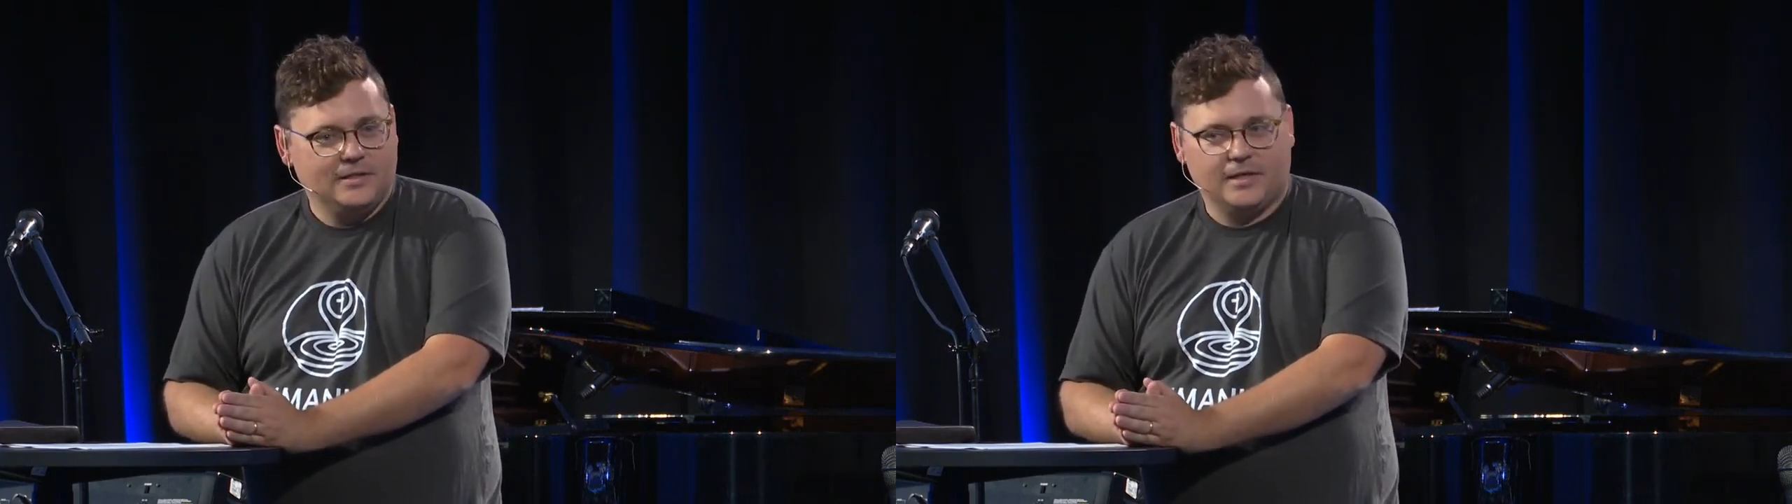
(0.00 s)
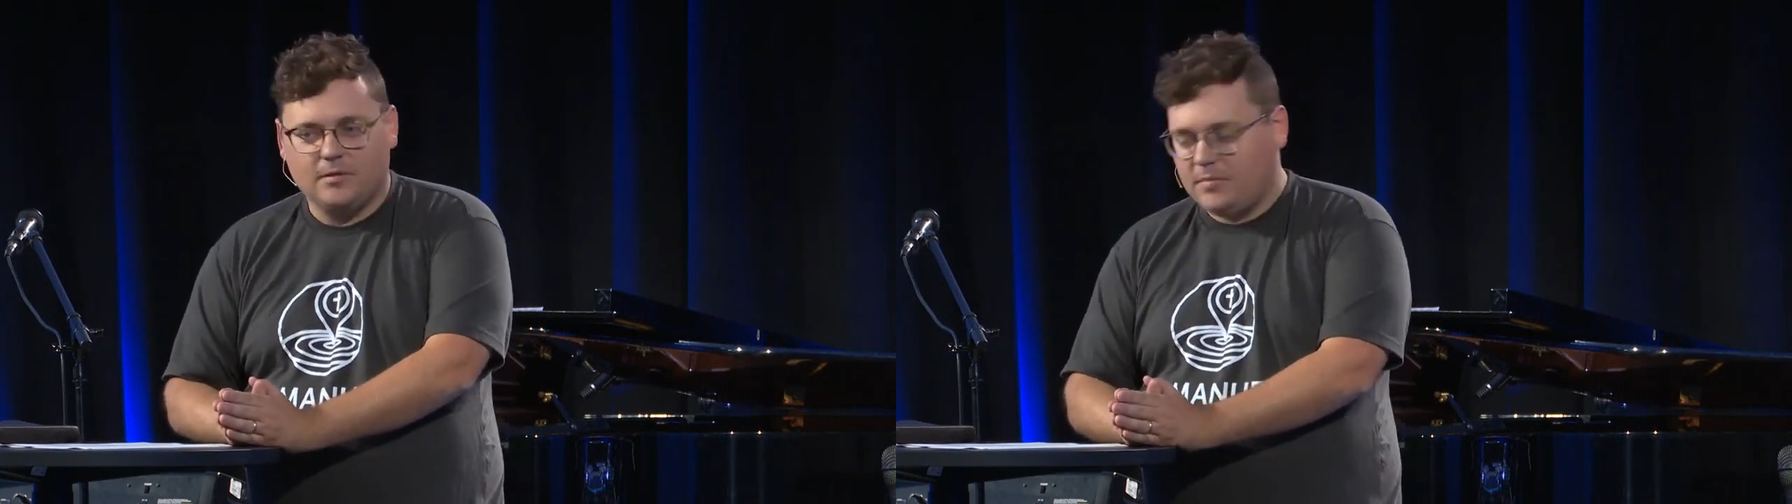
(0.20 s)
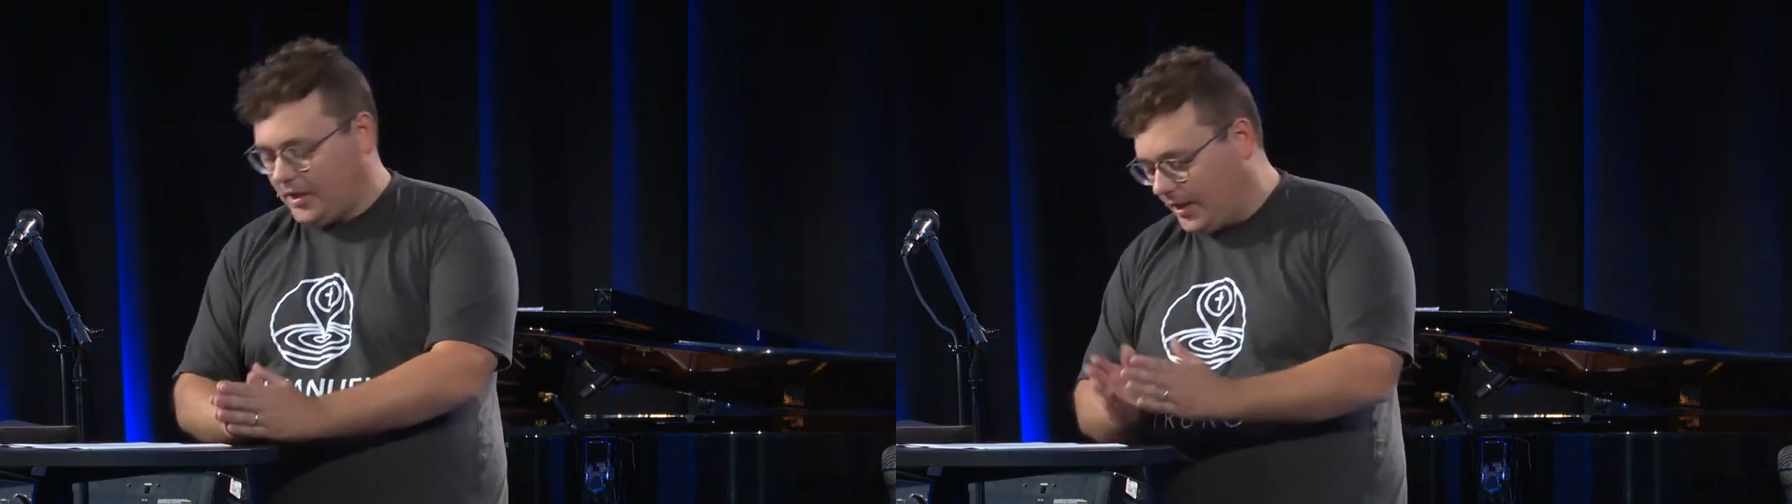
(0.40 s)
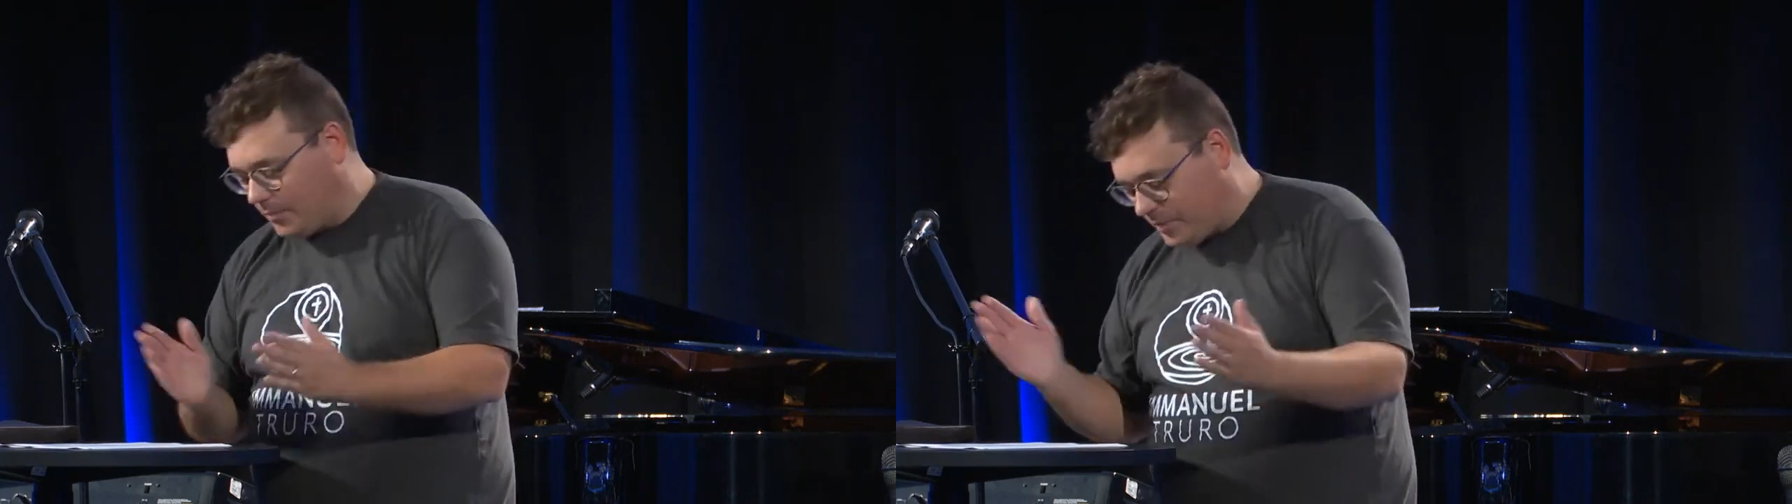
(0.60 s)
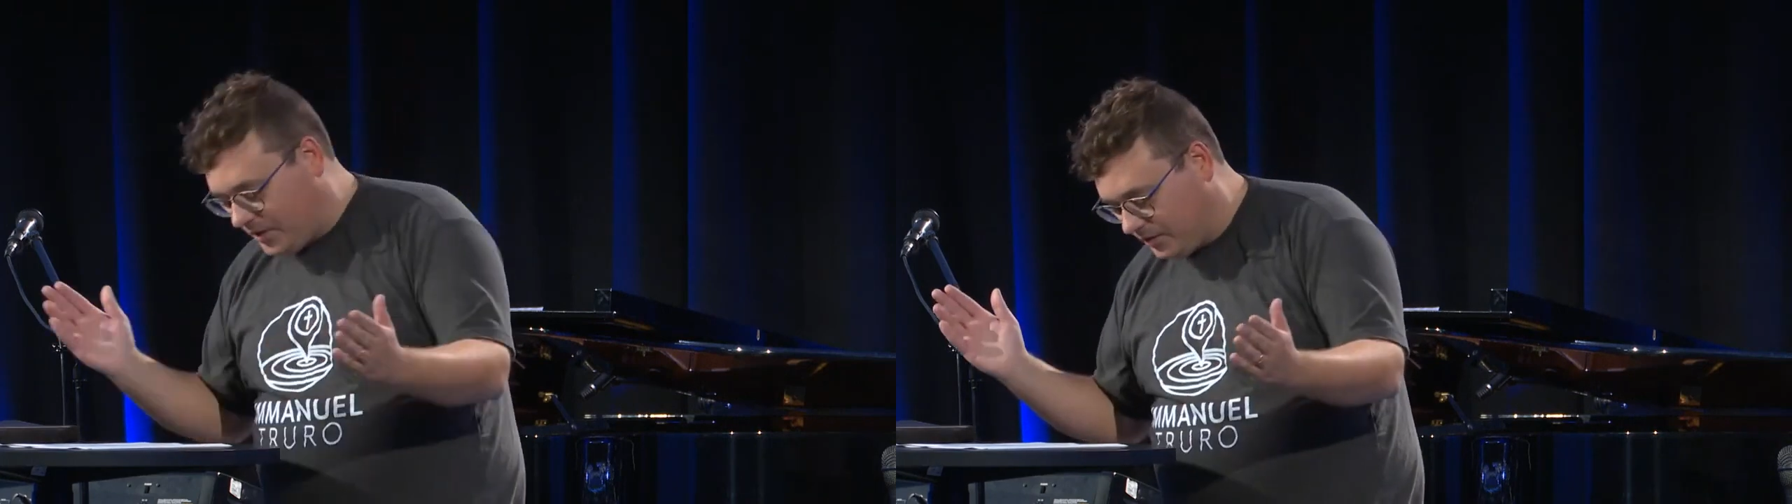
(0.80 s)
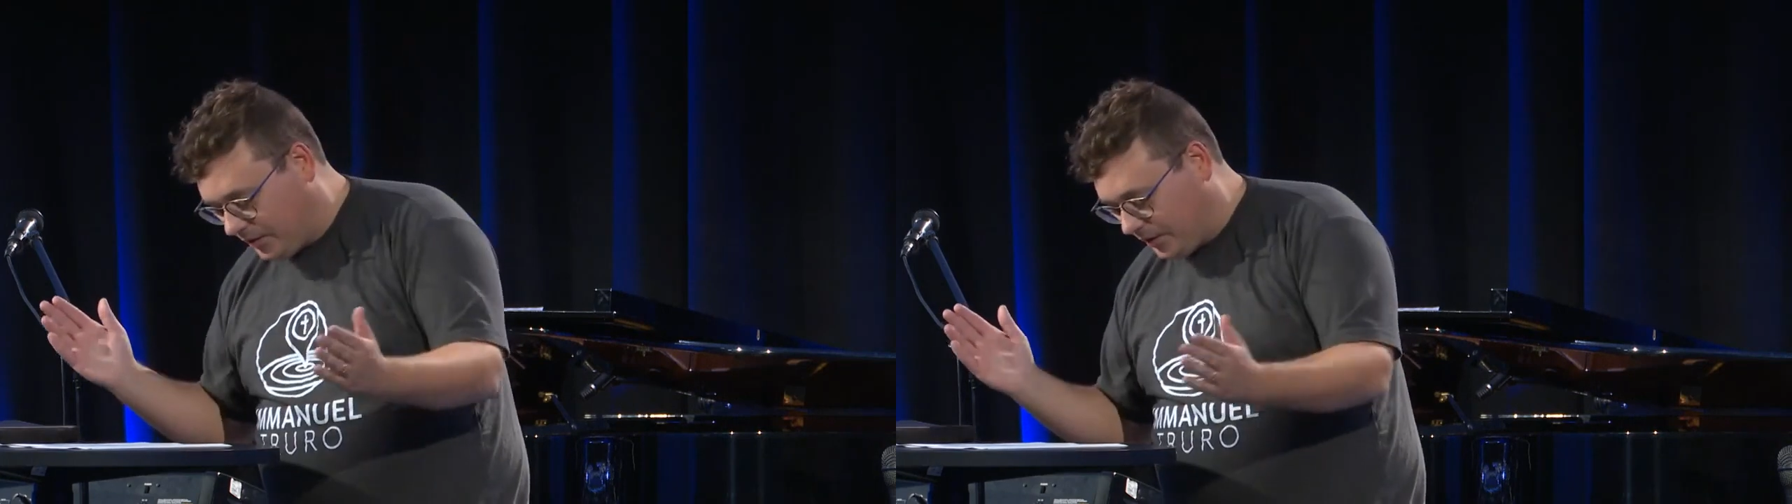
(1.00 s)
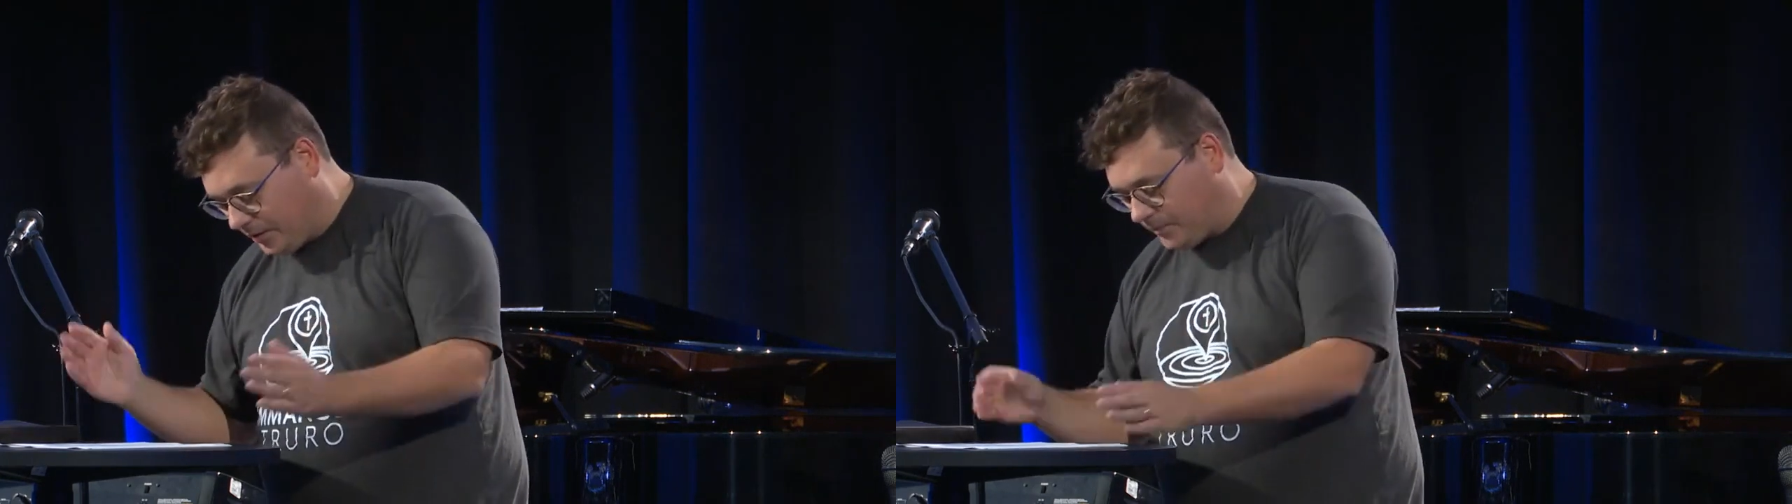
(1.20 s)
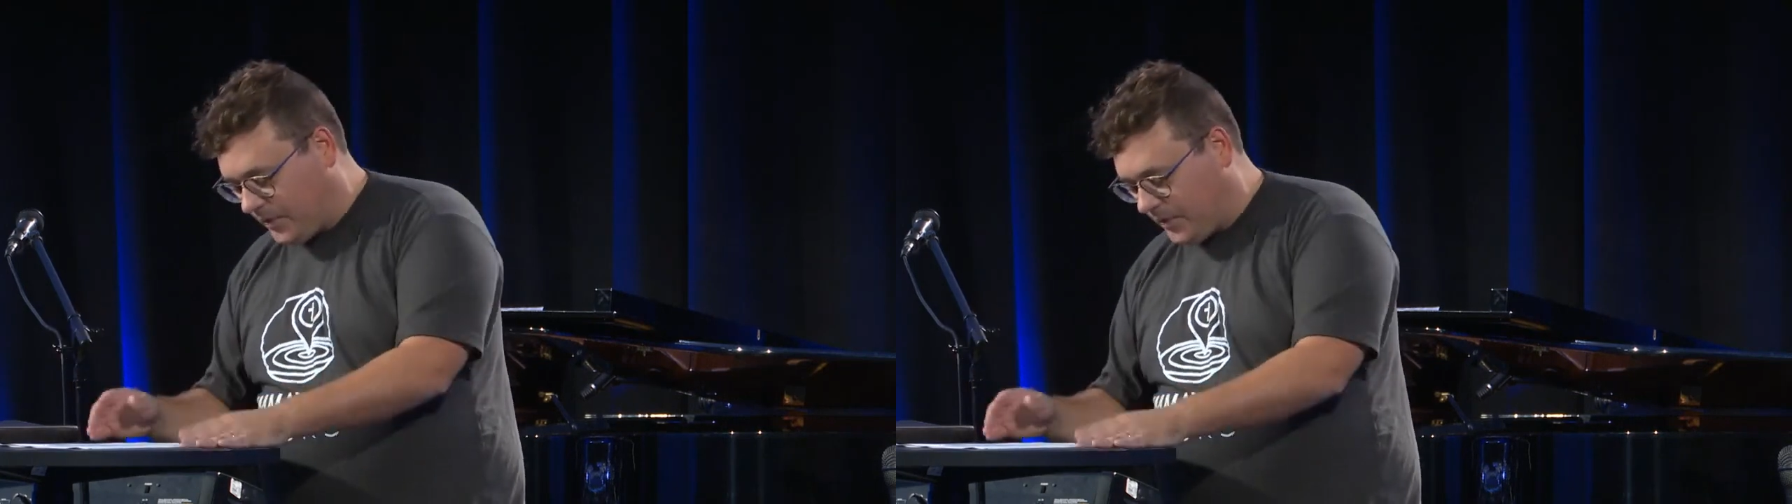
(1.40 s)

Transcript: It can be unappealing.